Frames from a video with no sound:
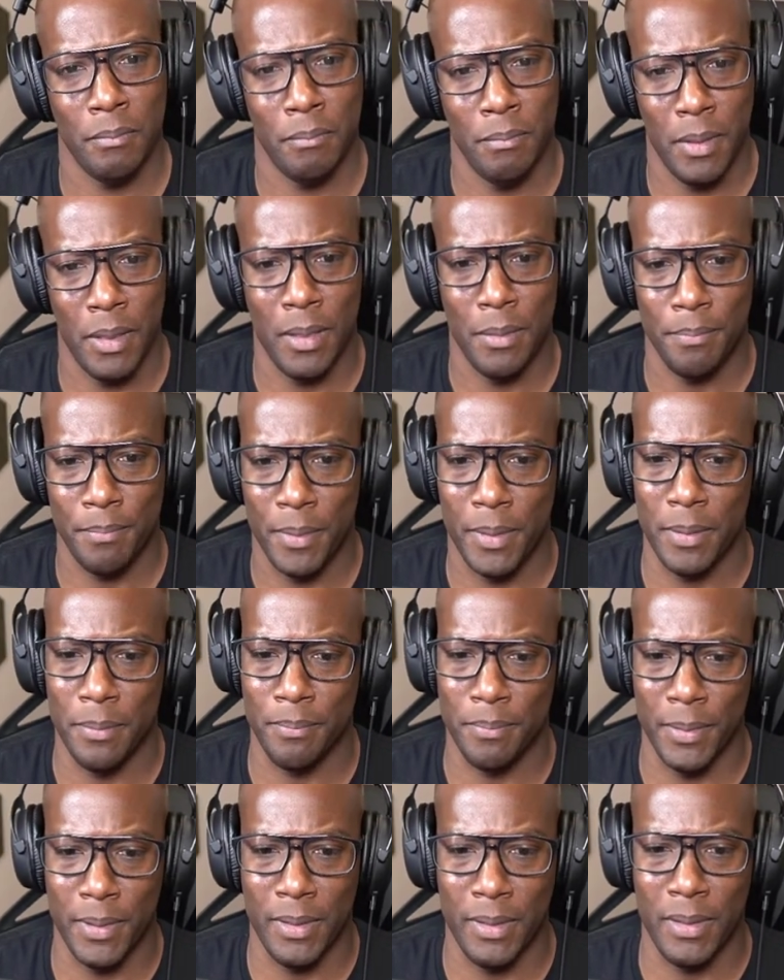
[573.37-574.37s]
Bum,
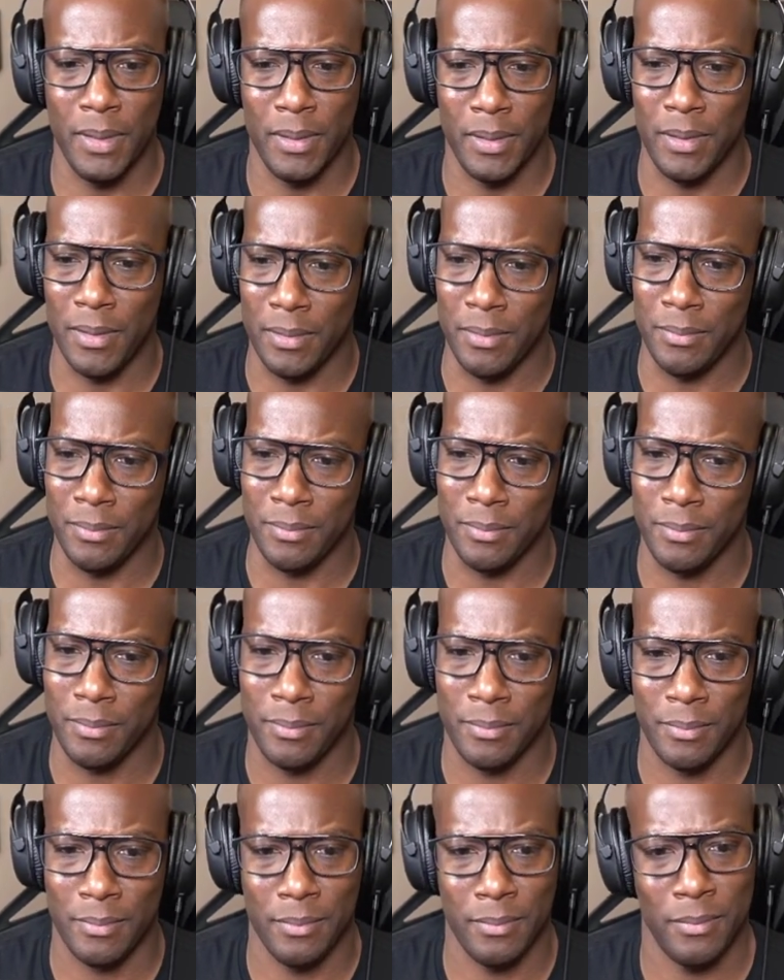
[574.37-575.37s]
bum, bum.
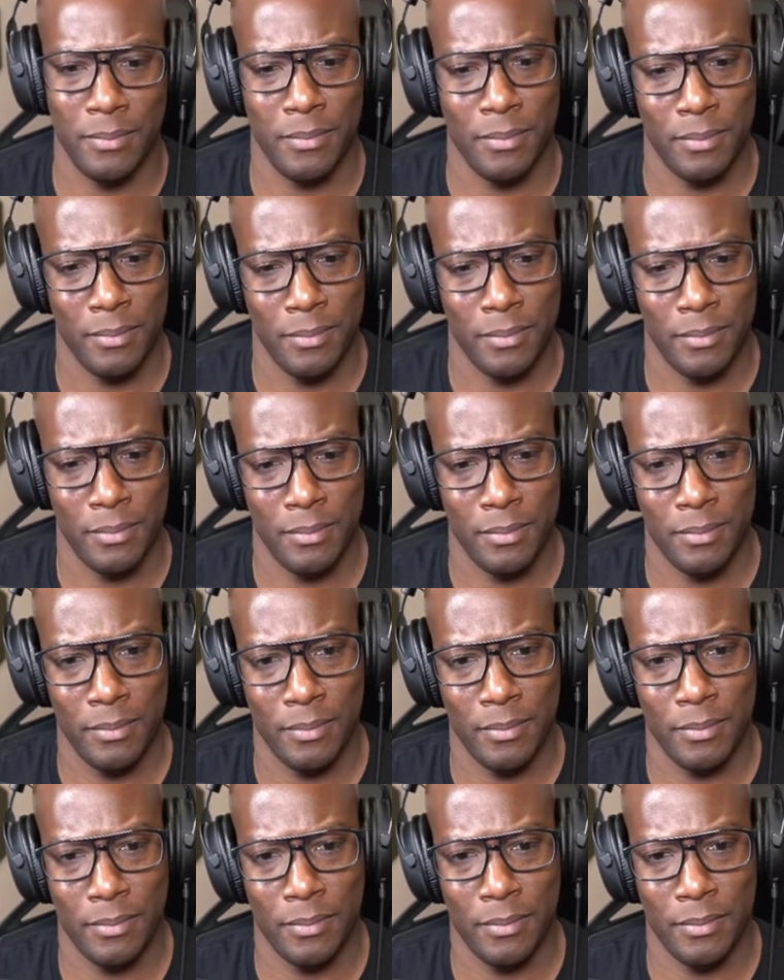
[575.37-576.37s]
And
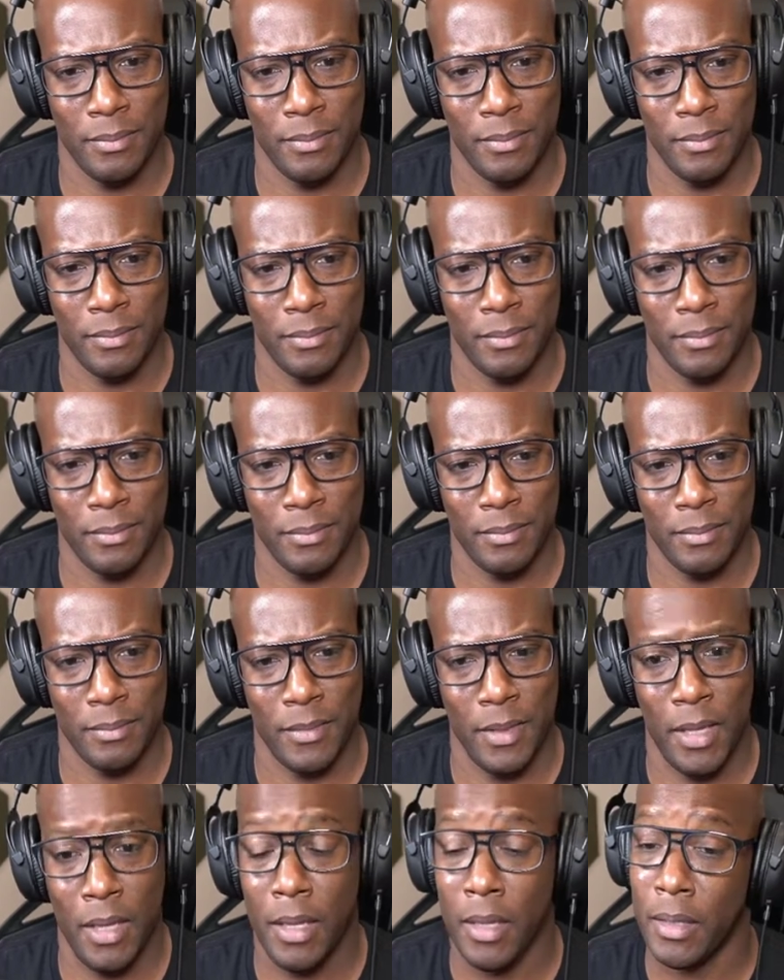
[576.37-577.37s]
he drops the
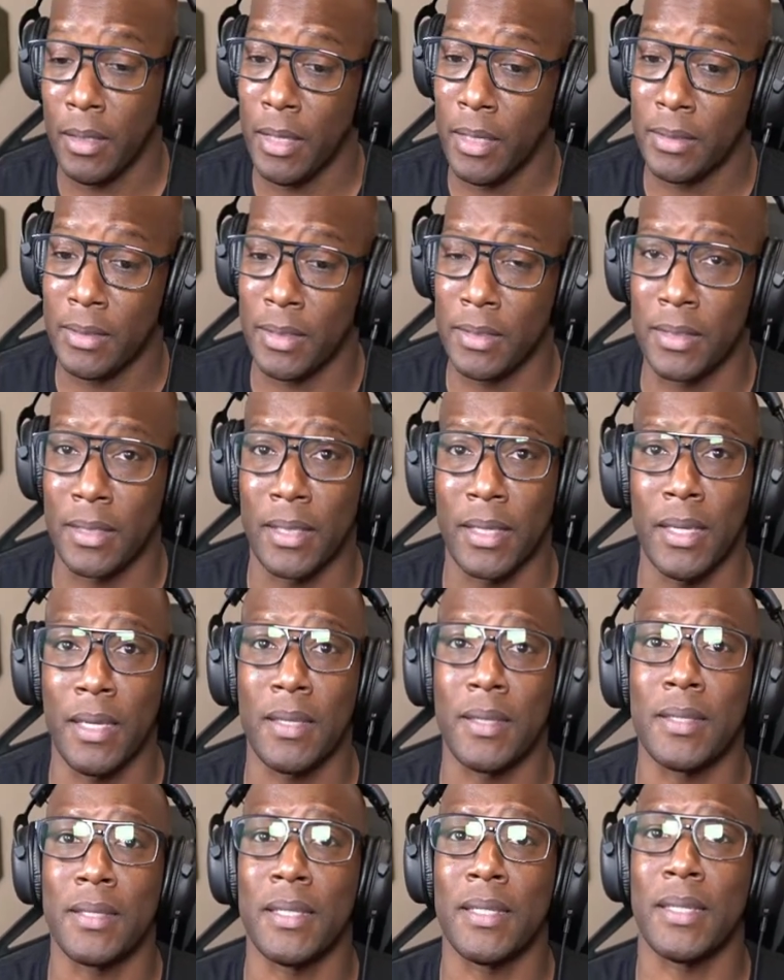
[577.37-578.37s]
Batman. Guess he's the king
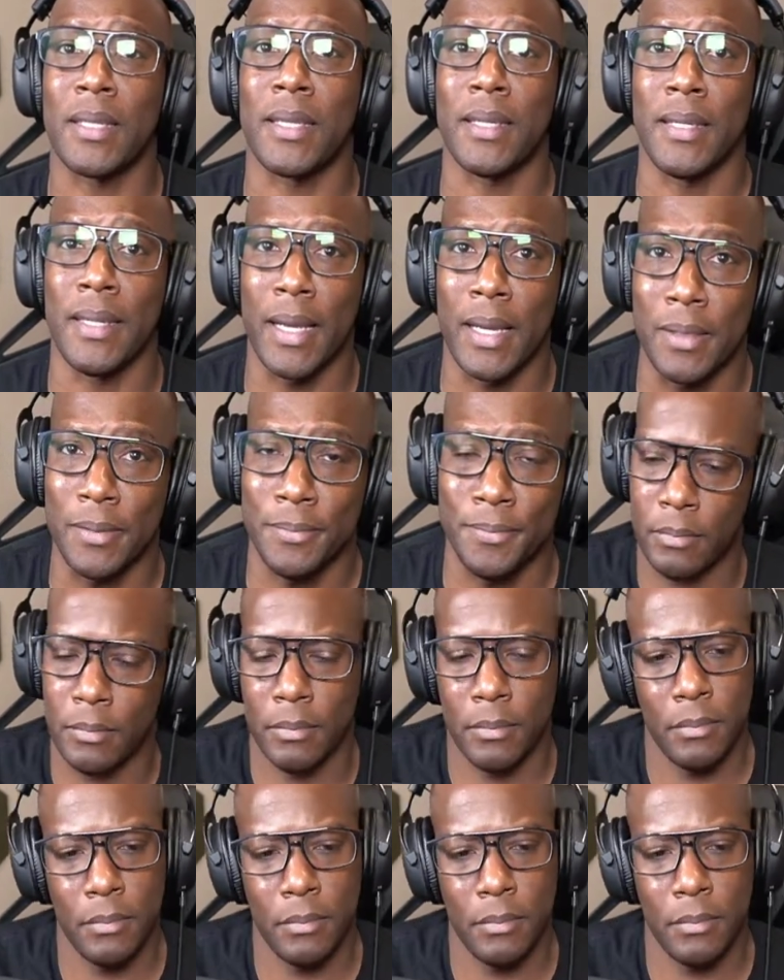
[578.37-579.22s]
of the syndicate now.